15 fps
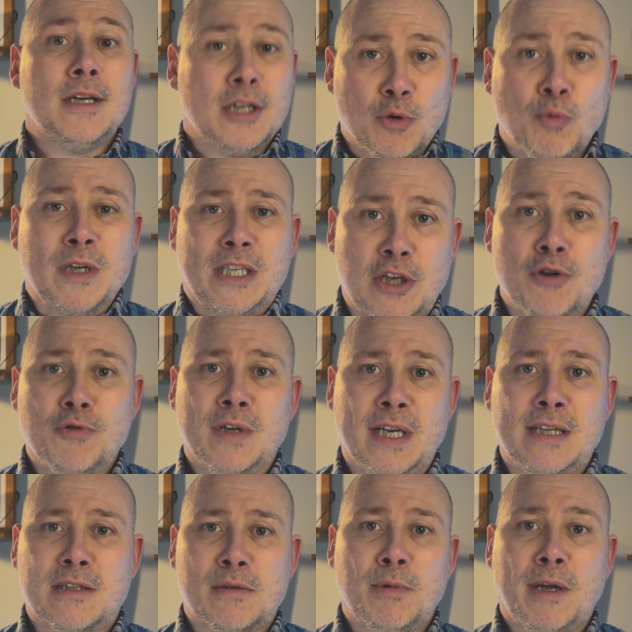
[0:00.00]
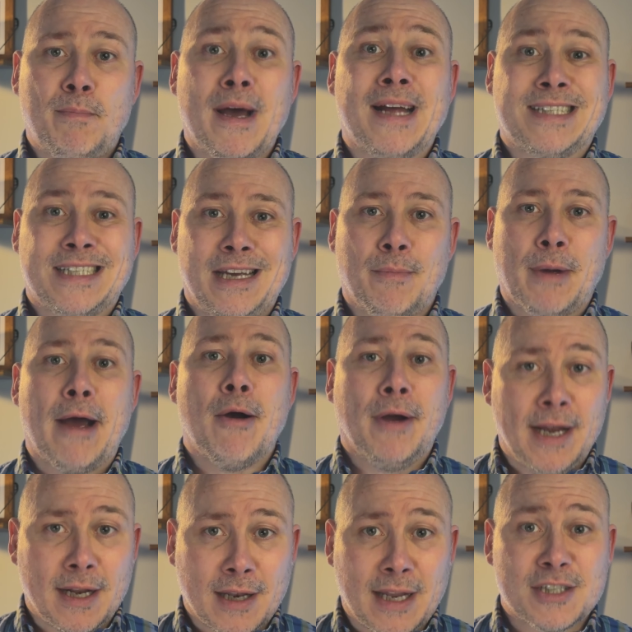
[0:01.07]
We don't need to be petty about
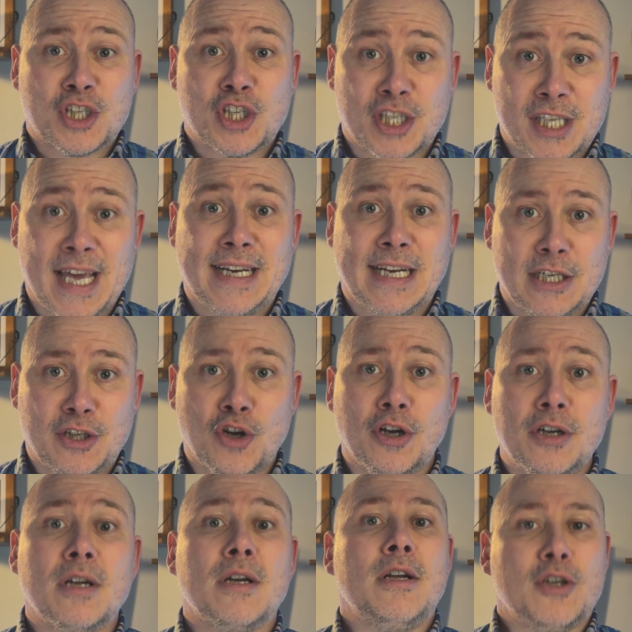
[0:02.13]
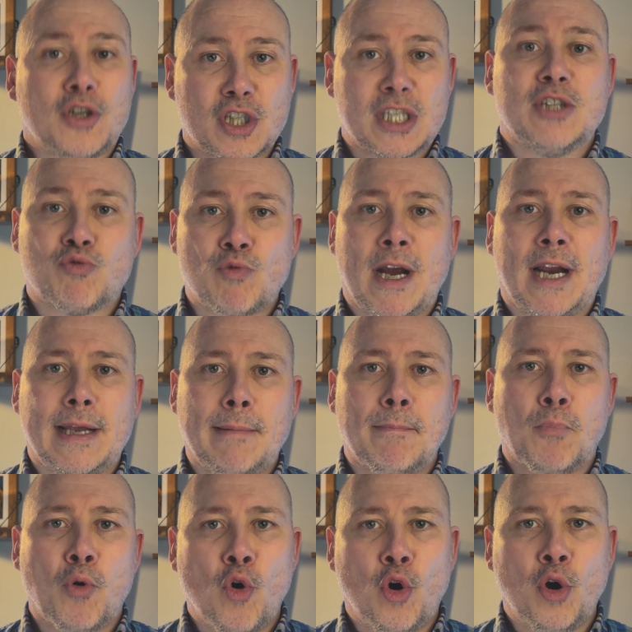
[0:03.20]
it. Let's just get it done because it's really
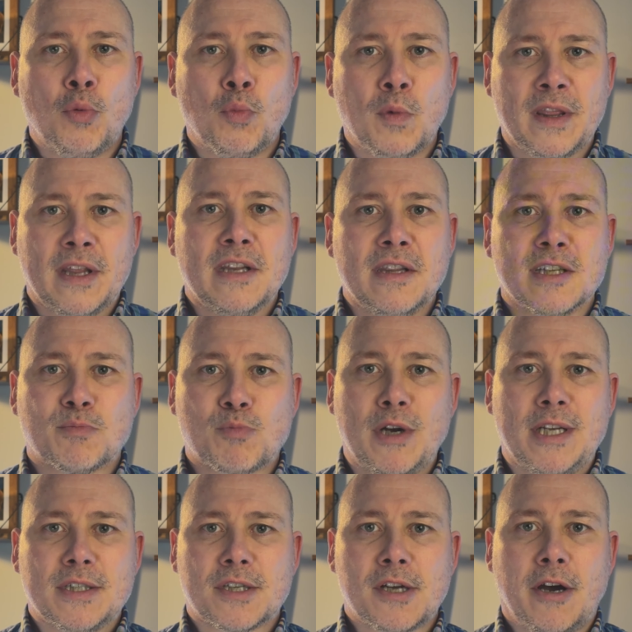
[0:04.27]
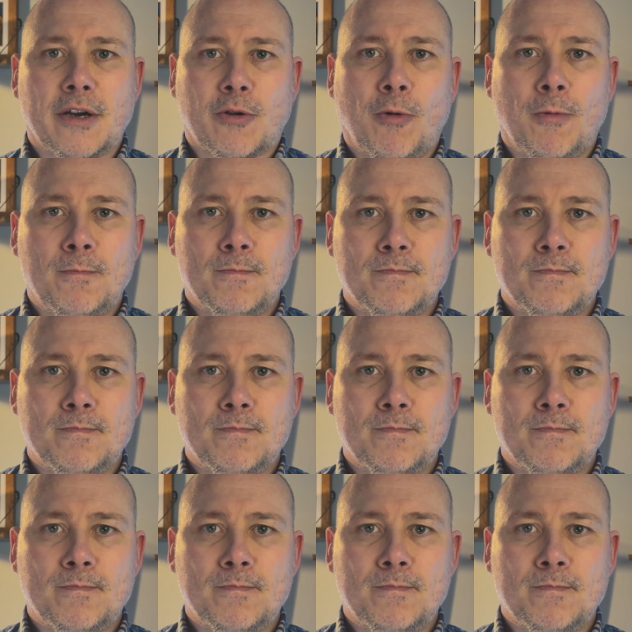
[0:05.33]
important within the sprint cycle.